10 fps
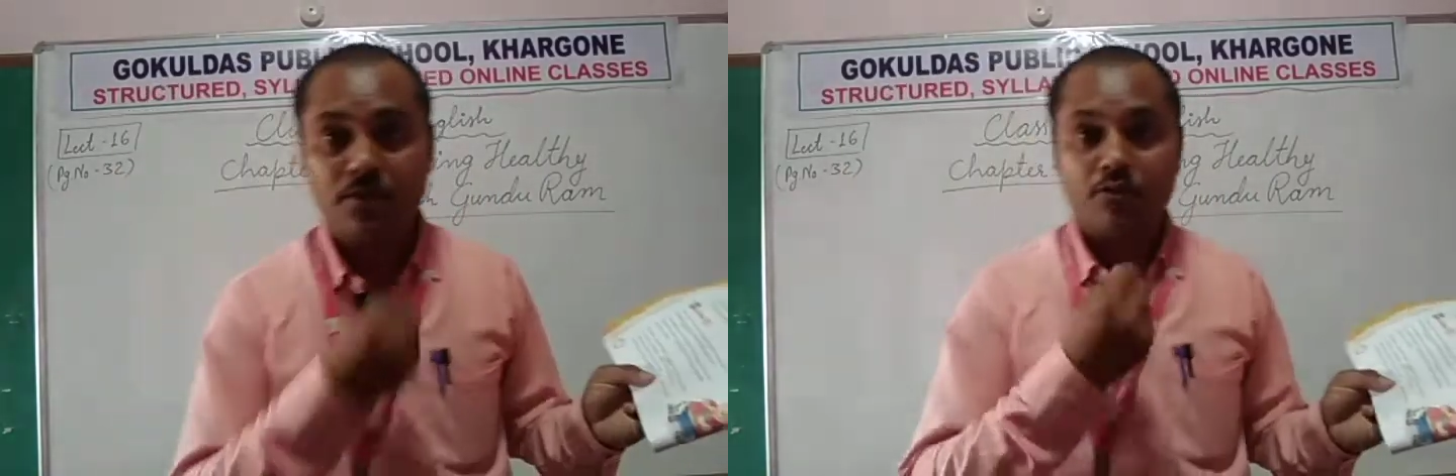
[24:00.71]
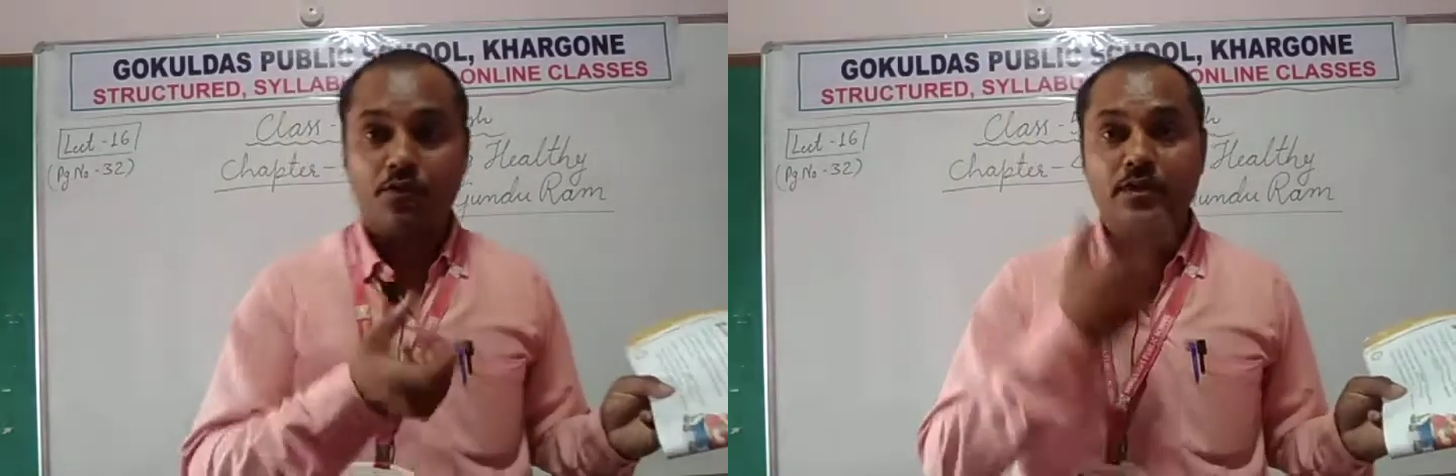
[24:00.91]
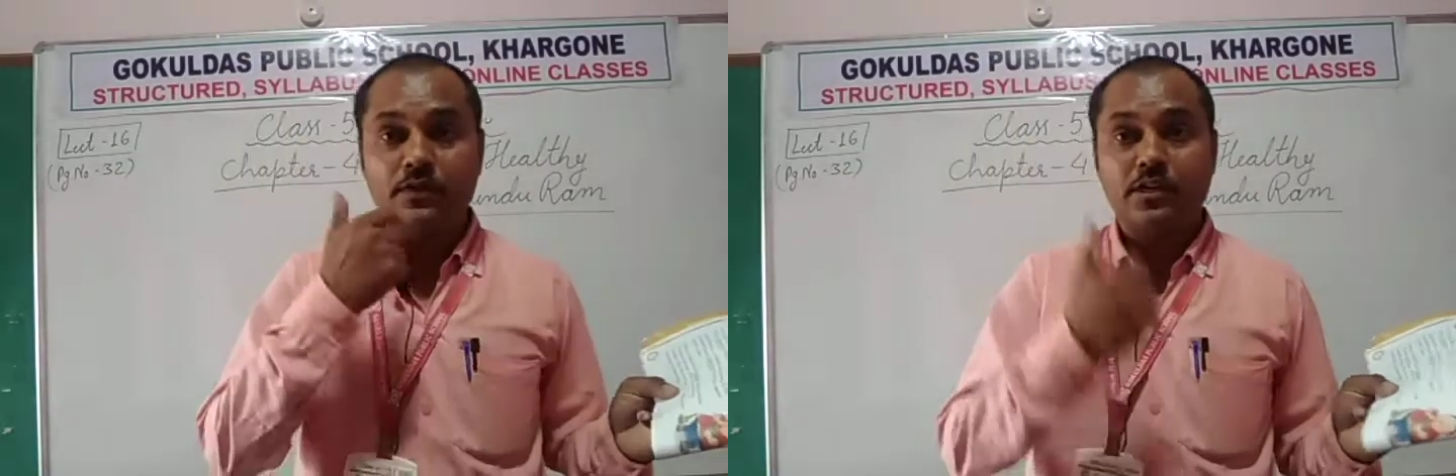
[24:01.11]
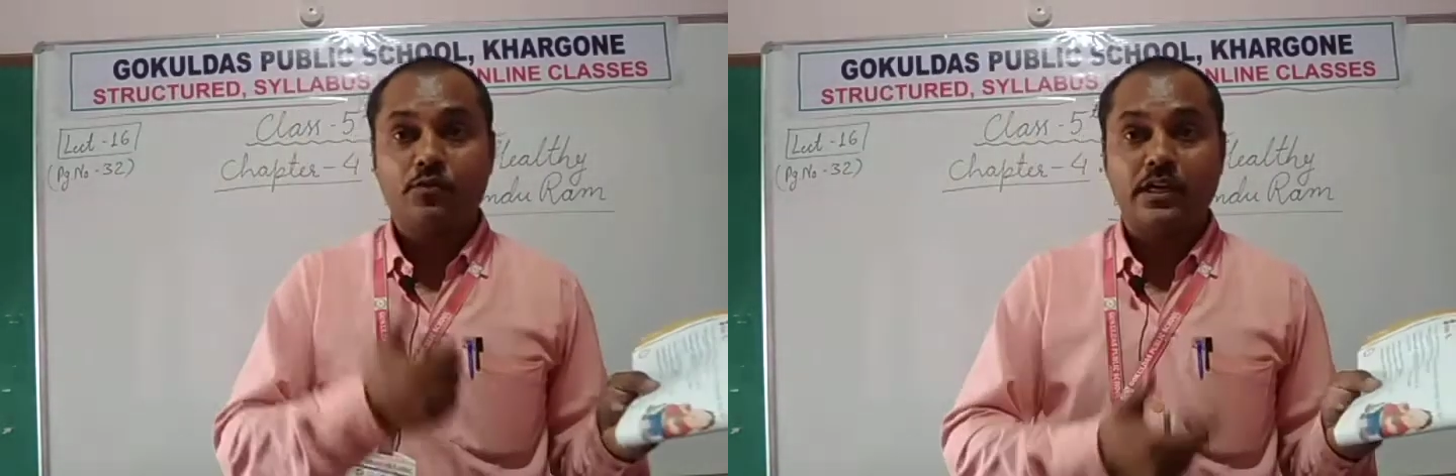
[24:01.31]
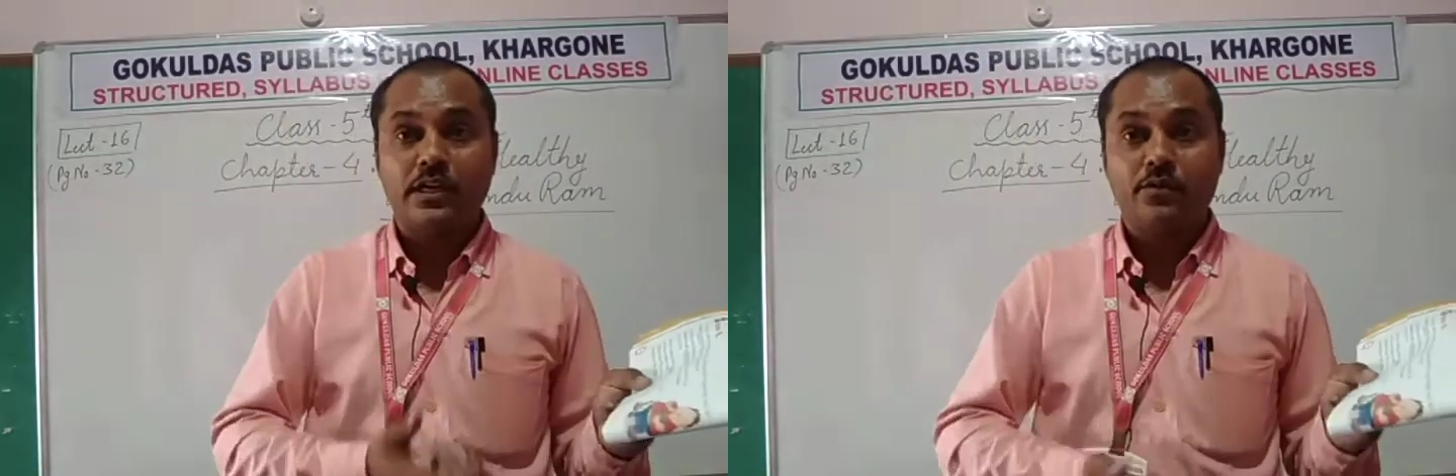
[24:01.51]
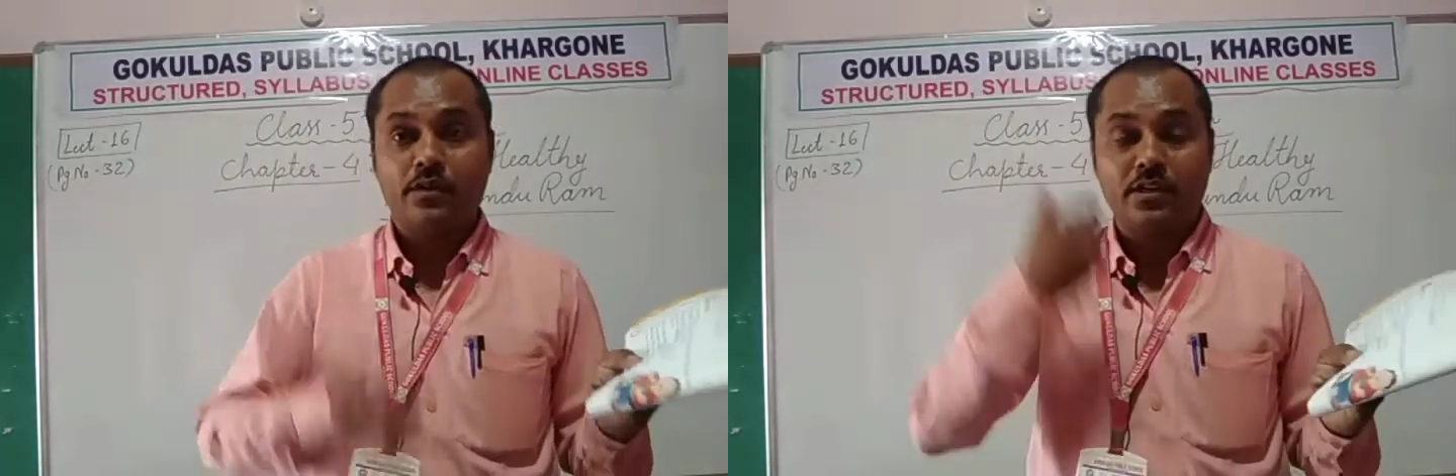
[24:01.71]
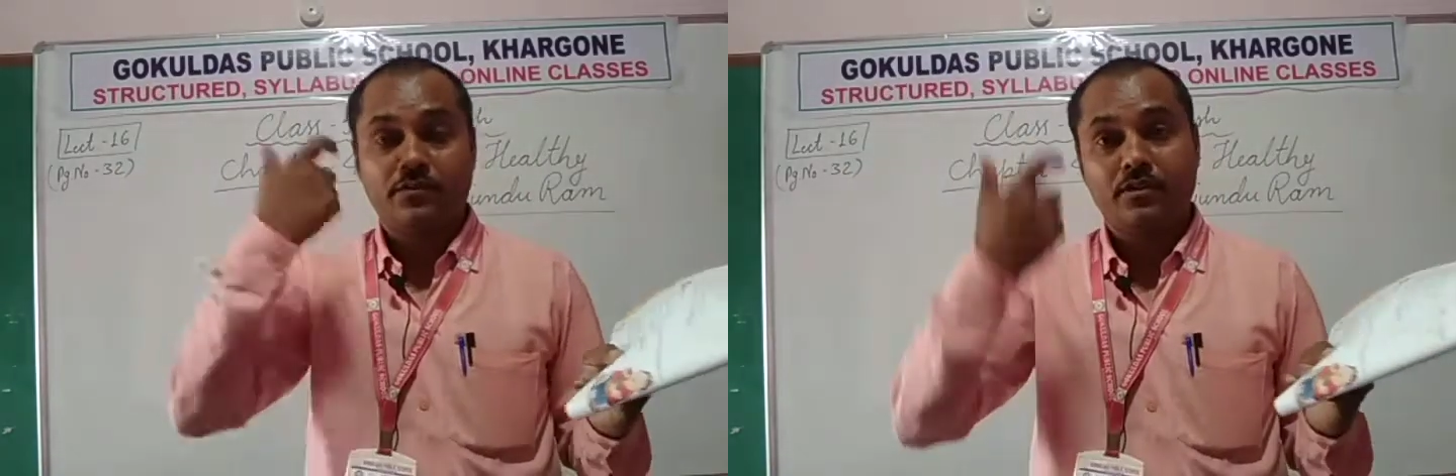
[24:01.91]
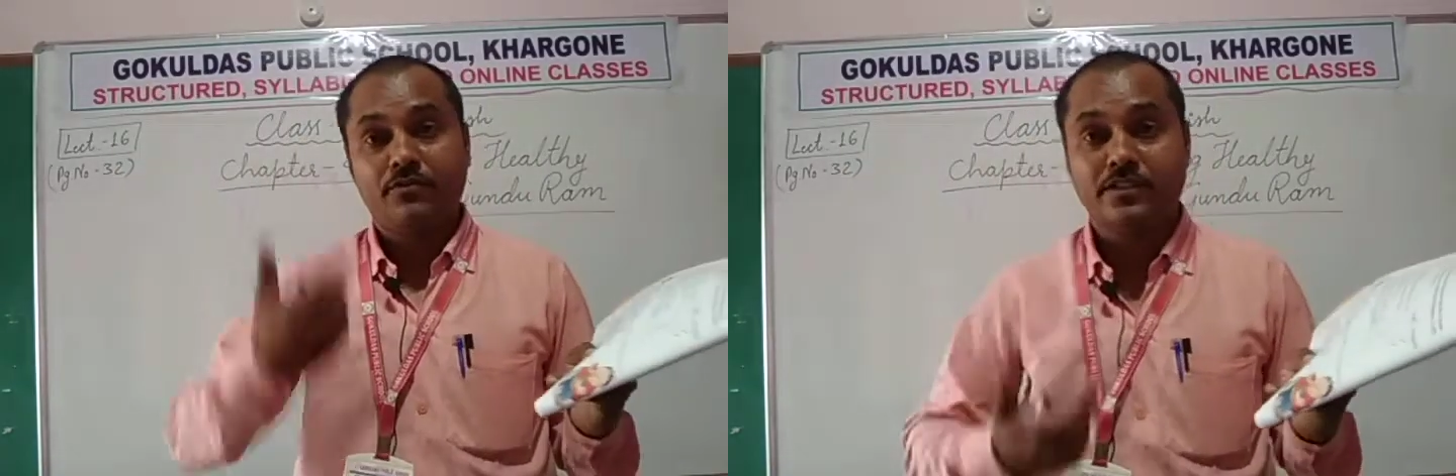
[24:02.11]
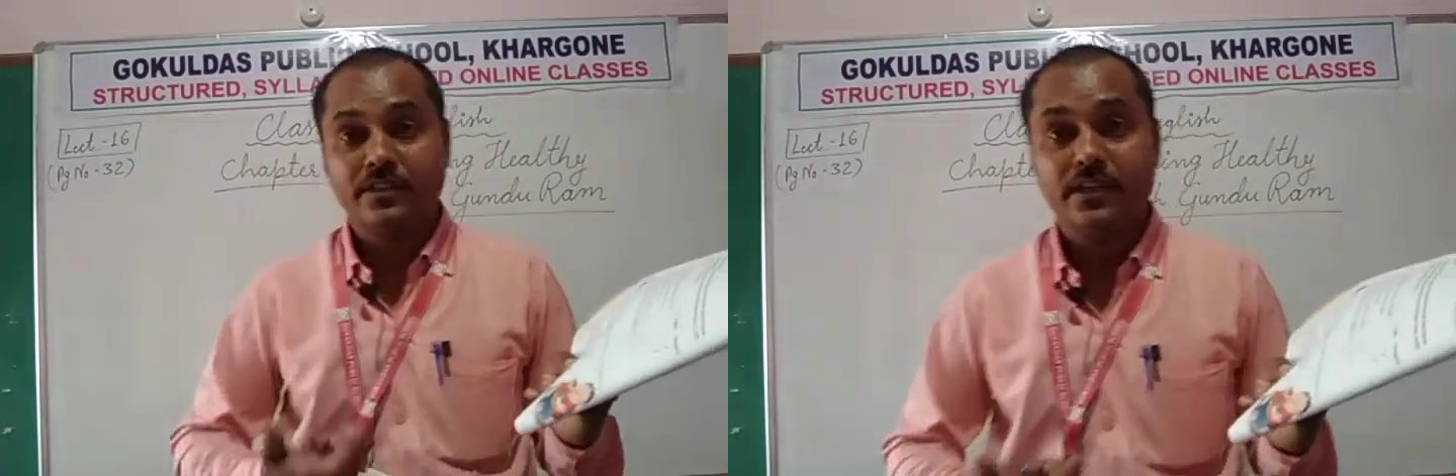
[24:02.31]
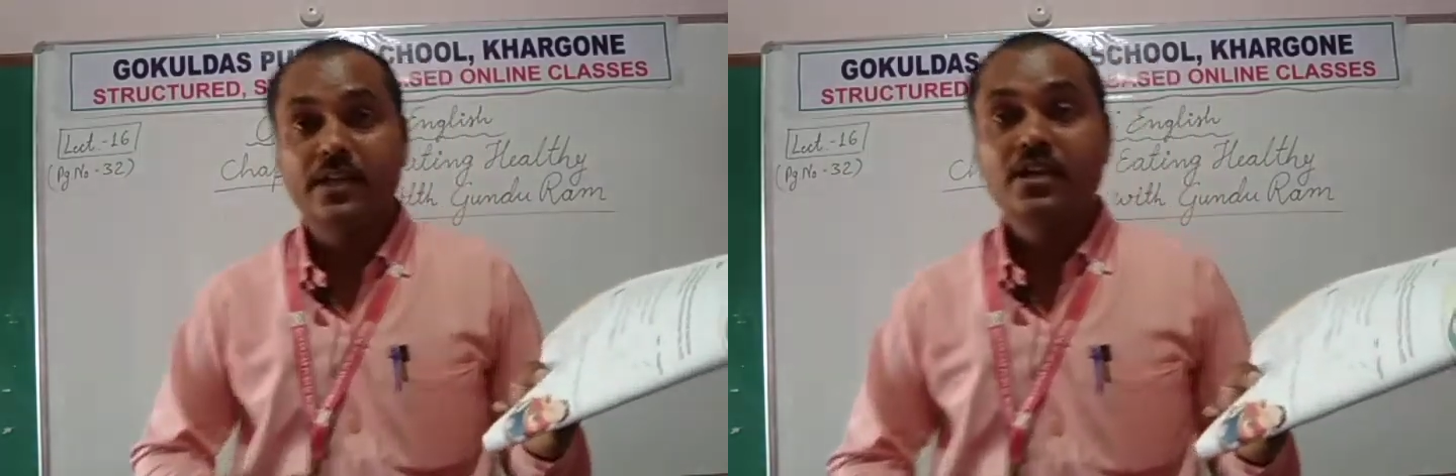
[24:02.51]
here, very, very quickly, very, very
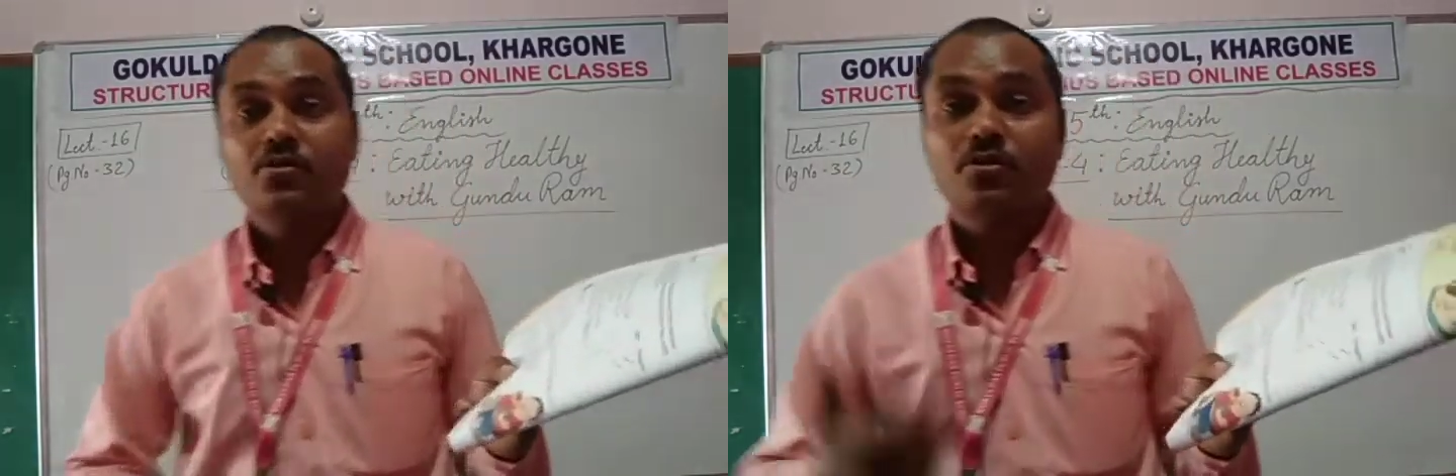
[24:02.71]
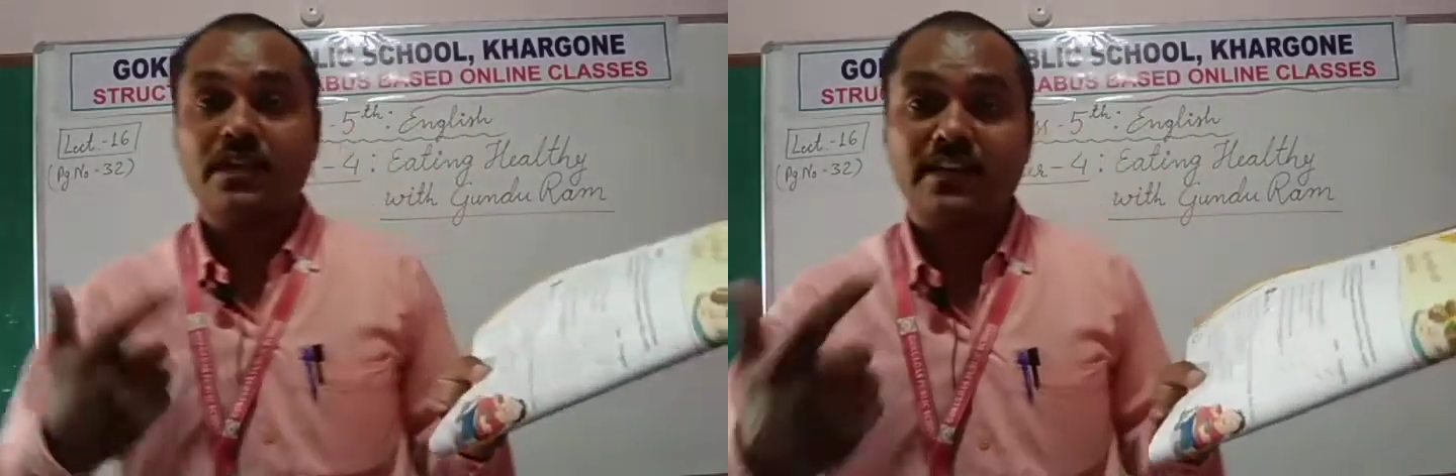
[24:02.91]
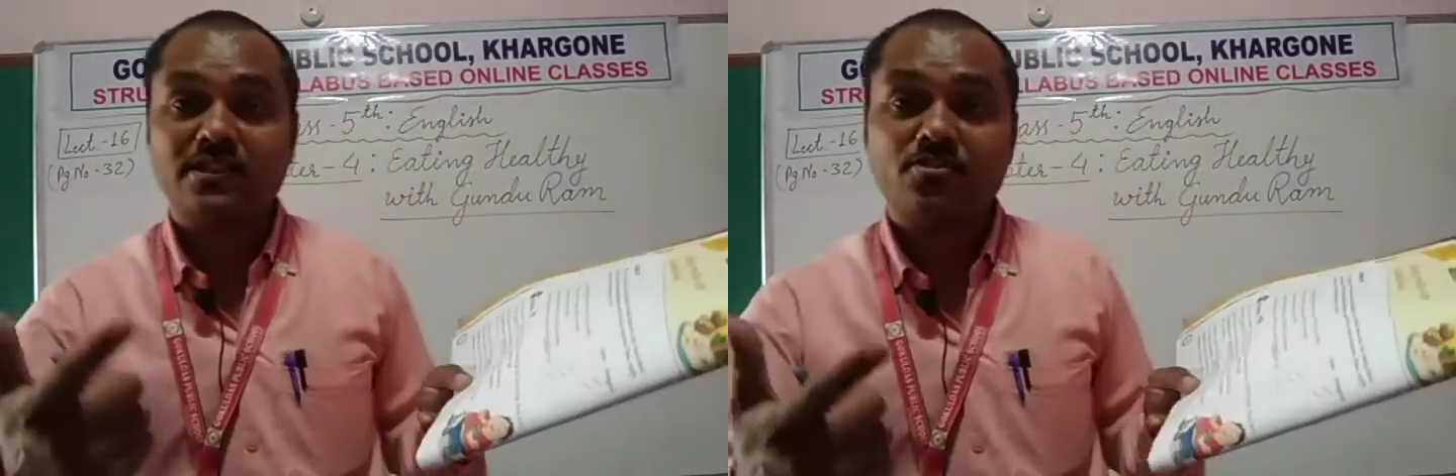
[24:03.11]
fastly. So that is